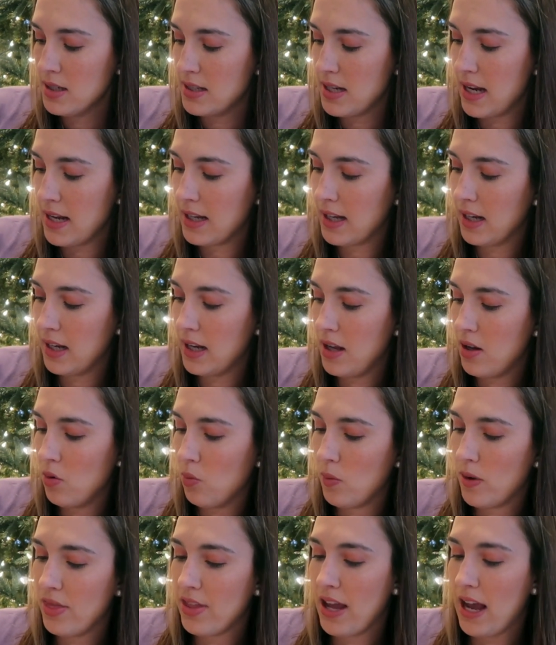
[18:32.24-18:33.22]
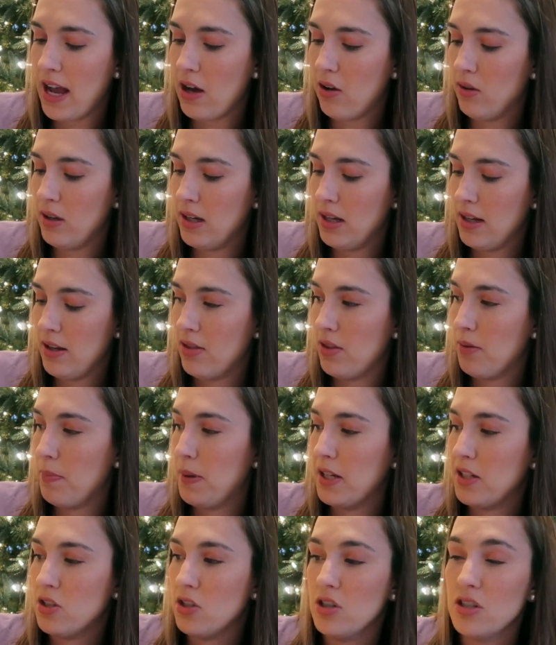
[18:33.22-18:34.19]
taken it without any of the
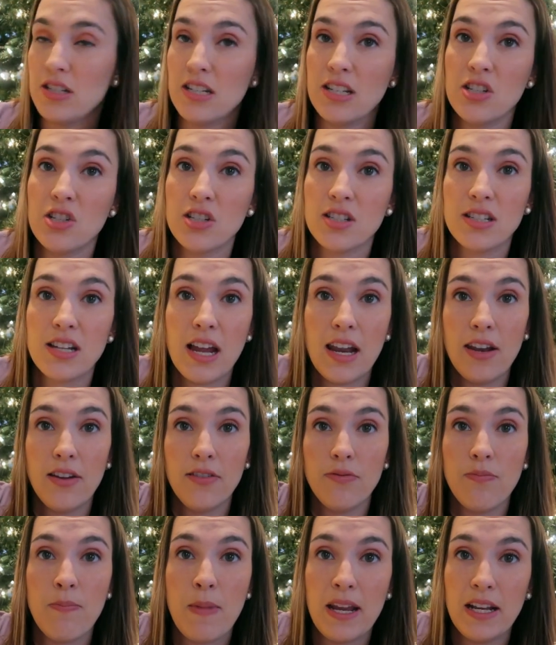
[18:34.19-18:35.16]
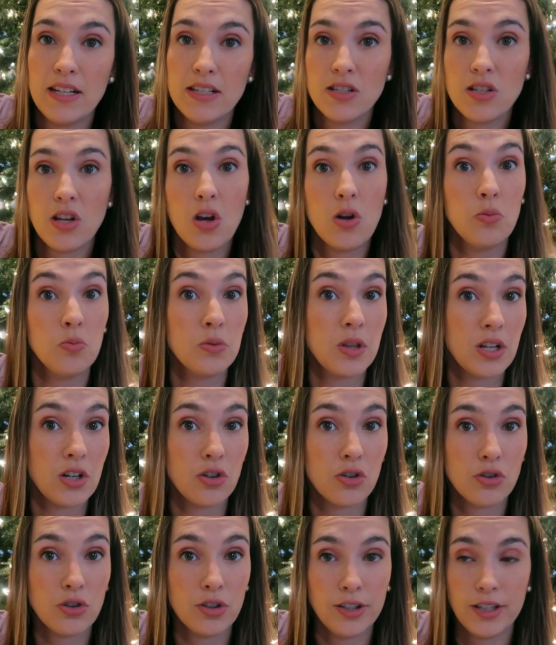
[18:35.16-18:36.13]
pictures and just kind of made his own
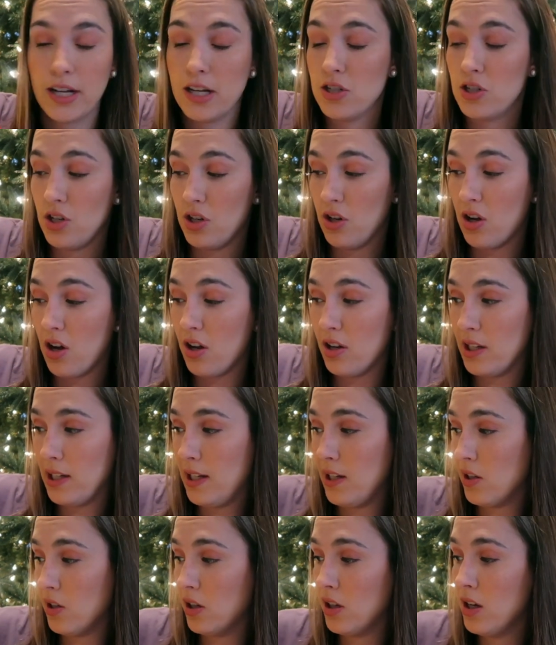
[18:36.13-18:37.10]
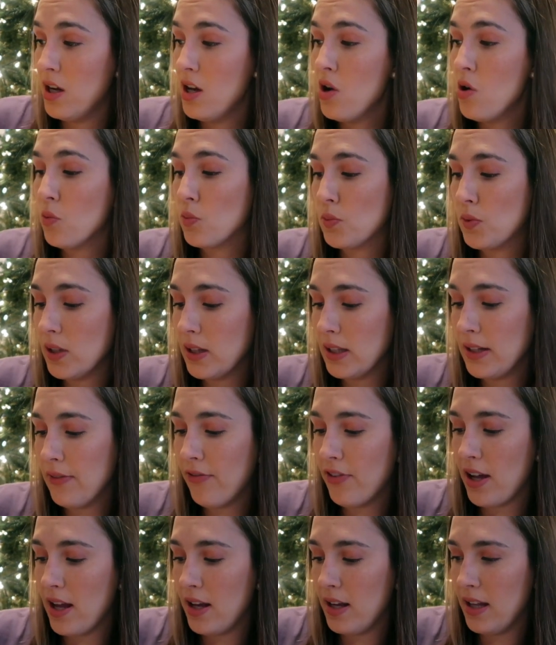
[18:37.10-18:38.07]
little creation on here. Really
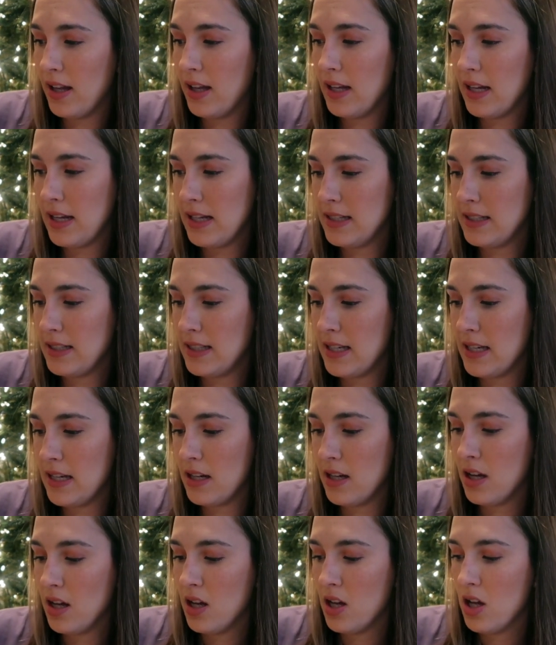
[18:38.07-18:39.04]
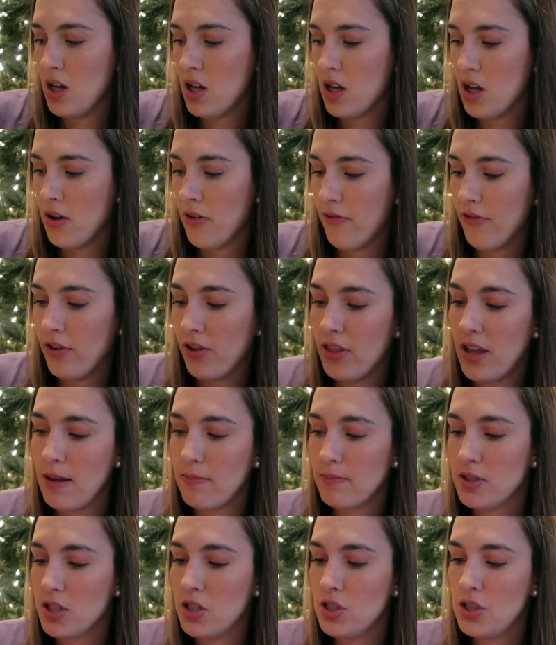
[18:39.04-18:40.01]
fun and easy for
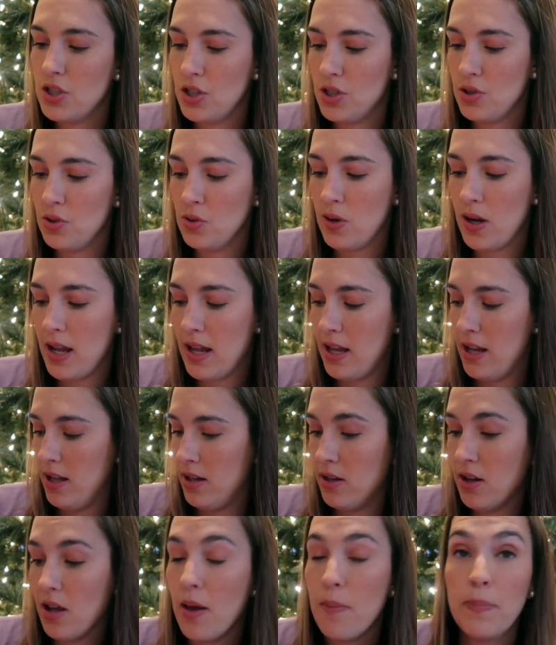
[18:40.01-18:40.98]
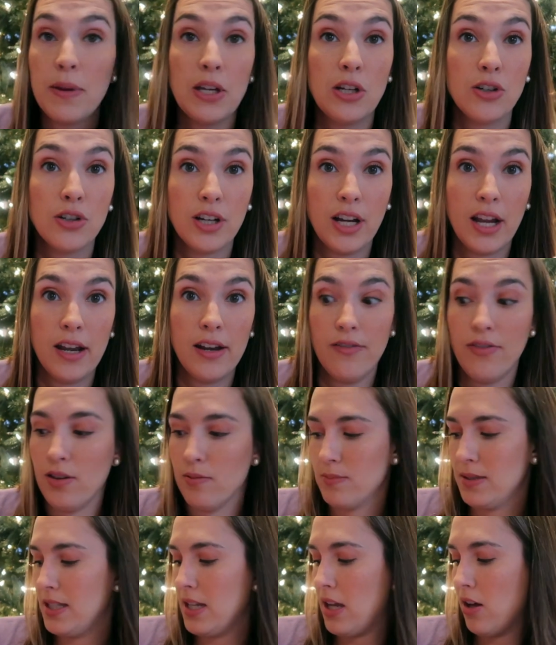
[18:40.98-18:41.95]
them to do and be creative
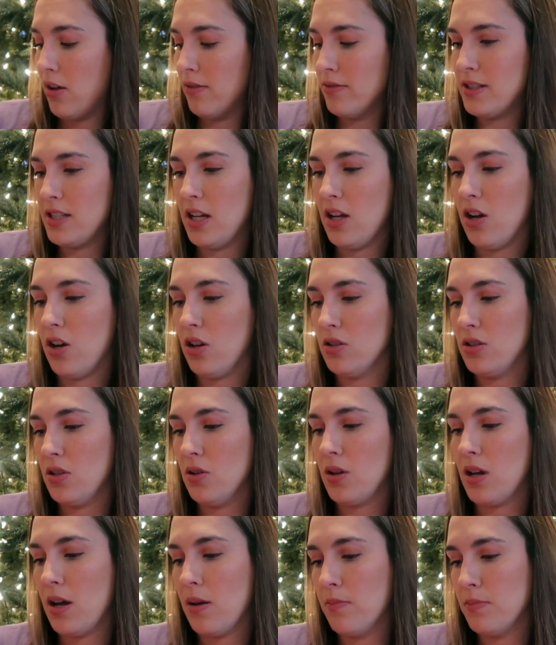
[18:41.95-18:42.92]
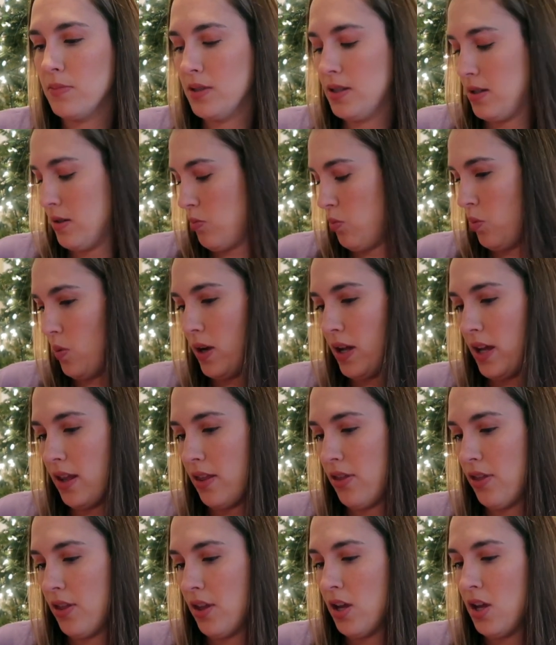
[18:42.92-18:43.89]
themselves. It also comes
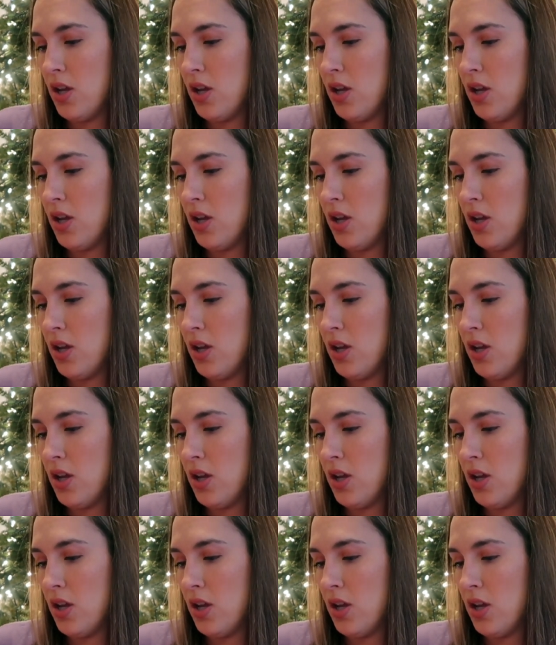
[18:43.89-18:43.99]
with